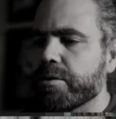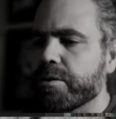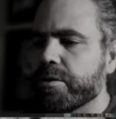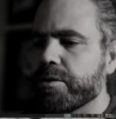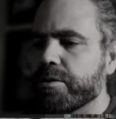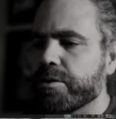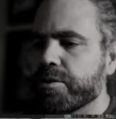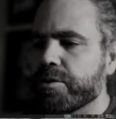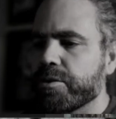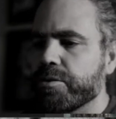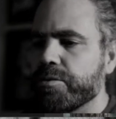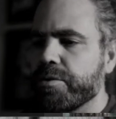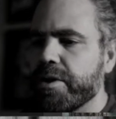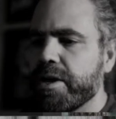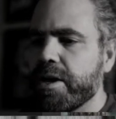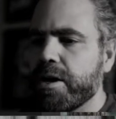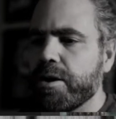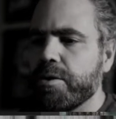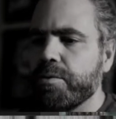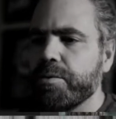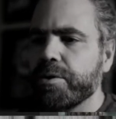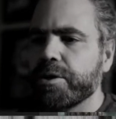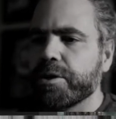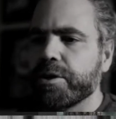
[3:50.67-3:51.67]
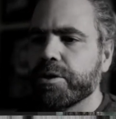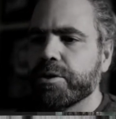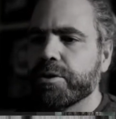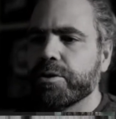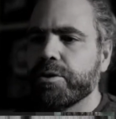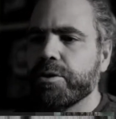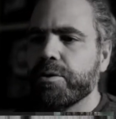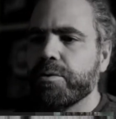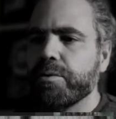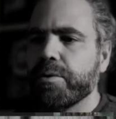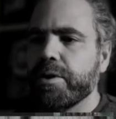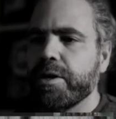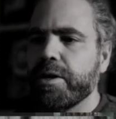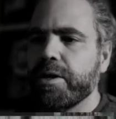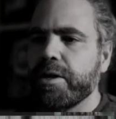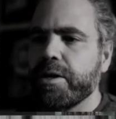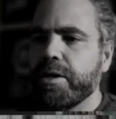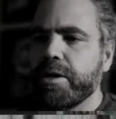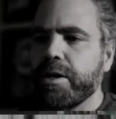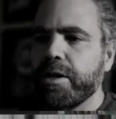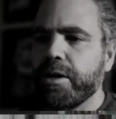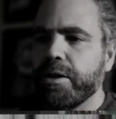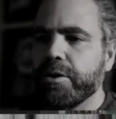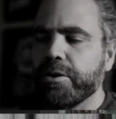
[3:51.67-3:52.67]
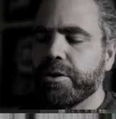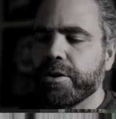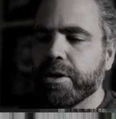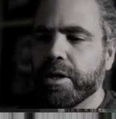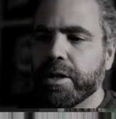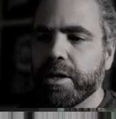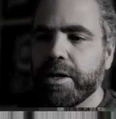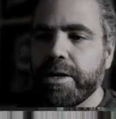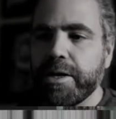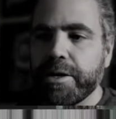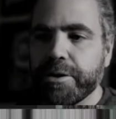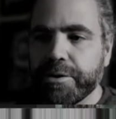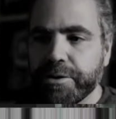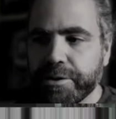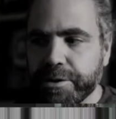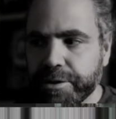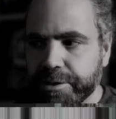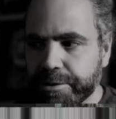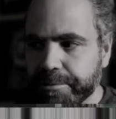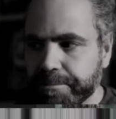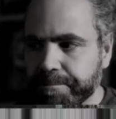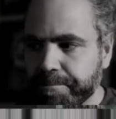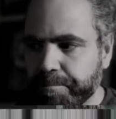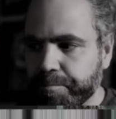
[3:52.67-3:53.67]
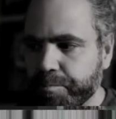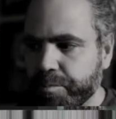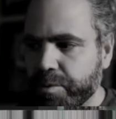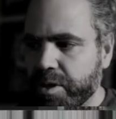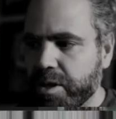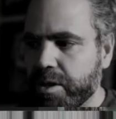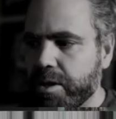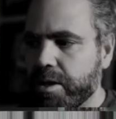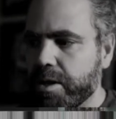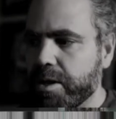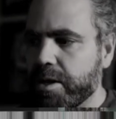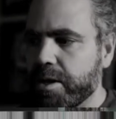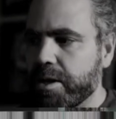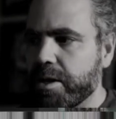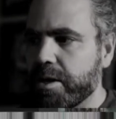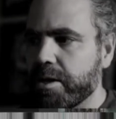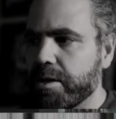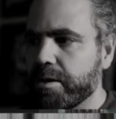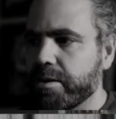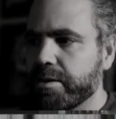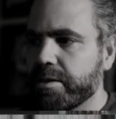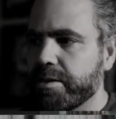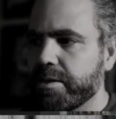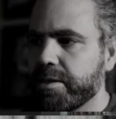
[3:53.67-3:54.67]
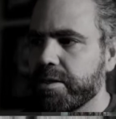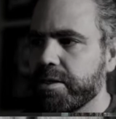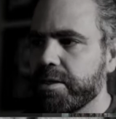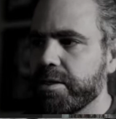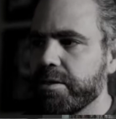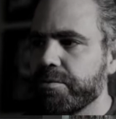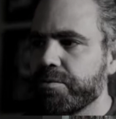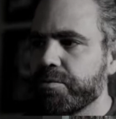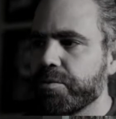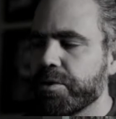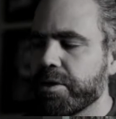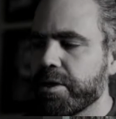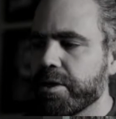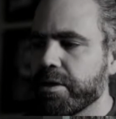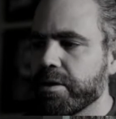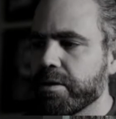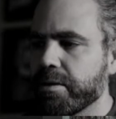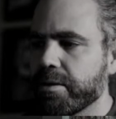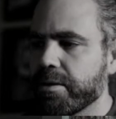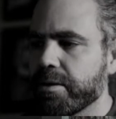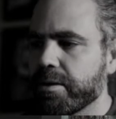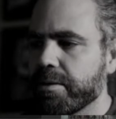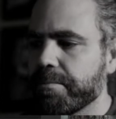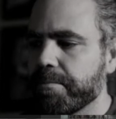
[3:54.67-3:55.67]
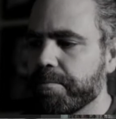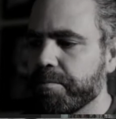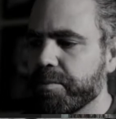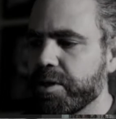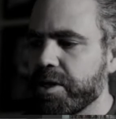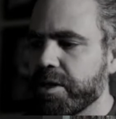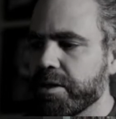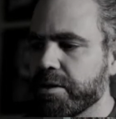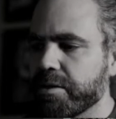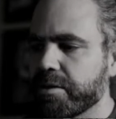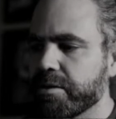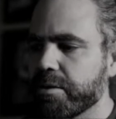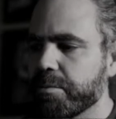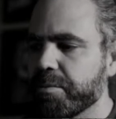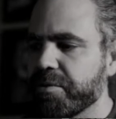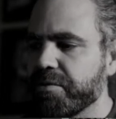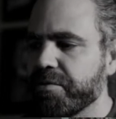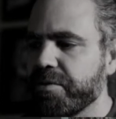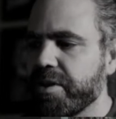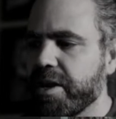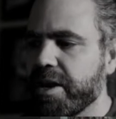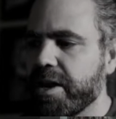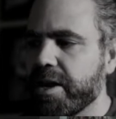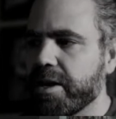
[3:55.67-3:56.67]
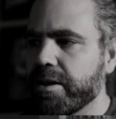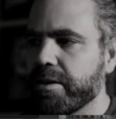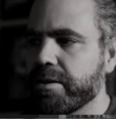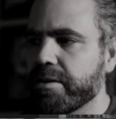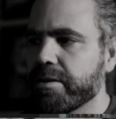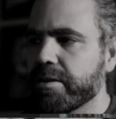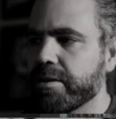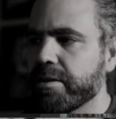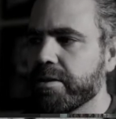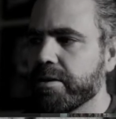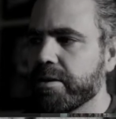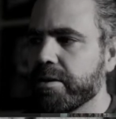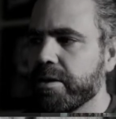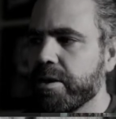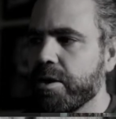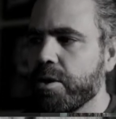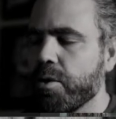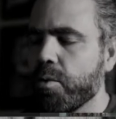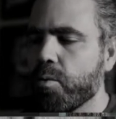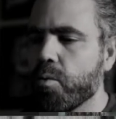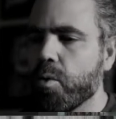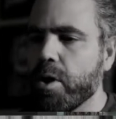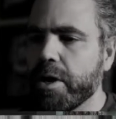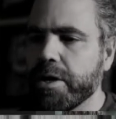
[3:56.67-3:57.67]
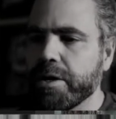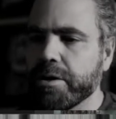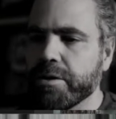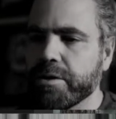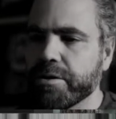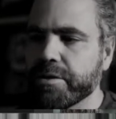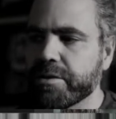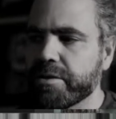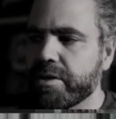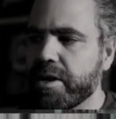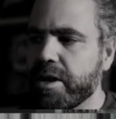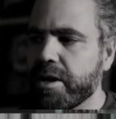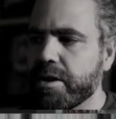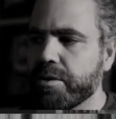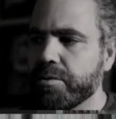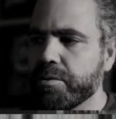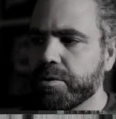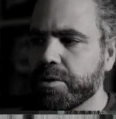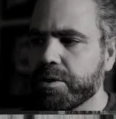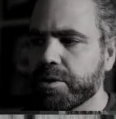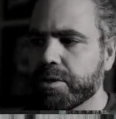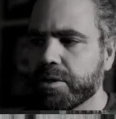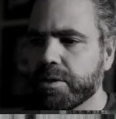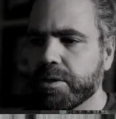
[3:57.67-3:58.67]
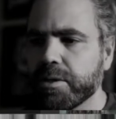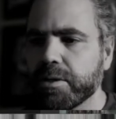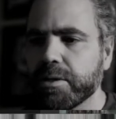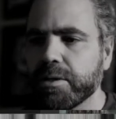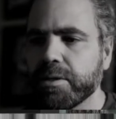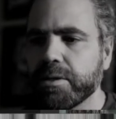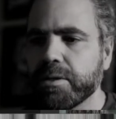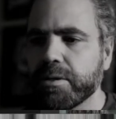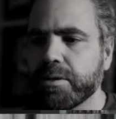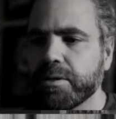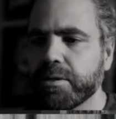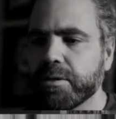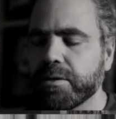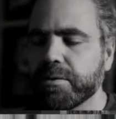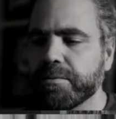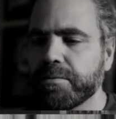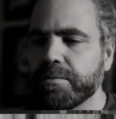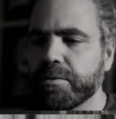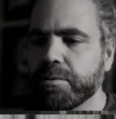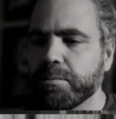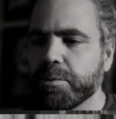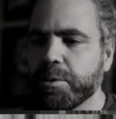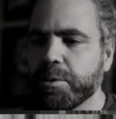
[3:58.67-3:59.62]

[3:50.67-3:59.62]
So now we're gonna go in little layers and see if we can get some of that whiteness out from the